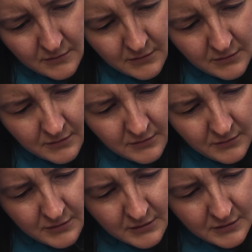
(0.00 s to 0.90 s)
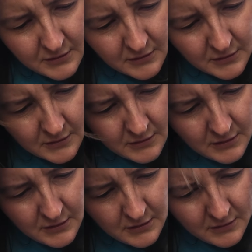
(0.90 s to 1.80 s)
it looks
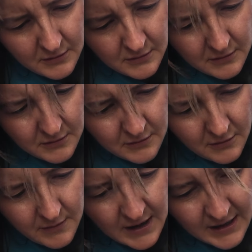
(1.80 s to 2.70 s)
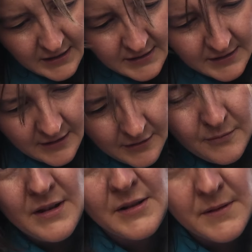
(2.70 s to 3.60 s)
like. Oh, it has. I
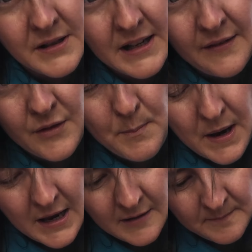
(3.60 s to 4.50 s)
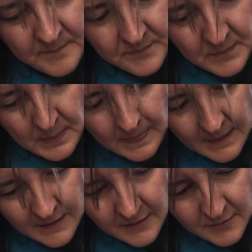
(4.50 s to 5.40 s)
thought this one didn't have the pin,
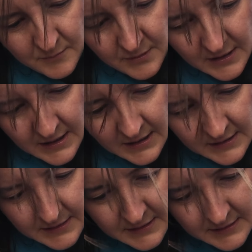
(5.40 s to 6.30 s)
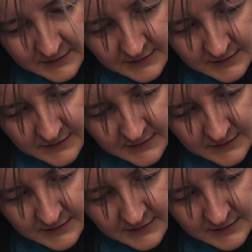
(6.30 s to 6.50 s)
but it has.